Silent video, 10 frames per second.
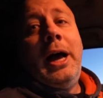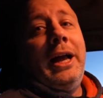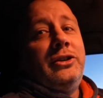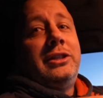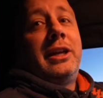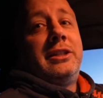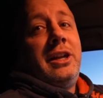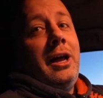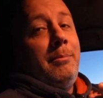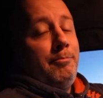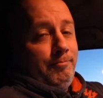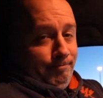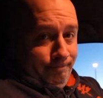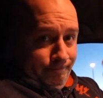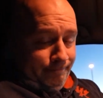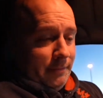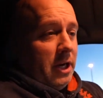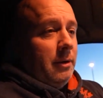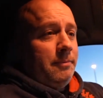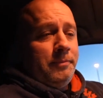I dress like a slob,
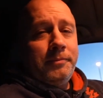you know.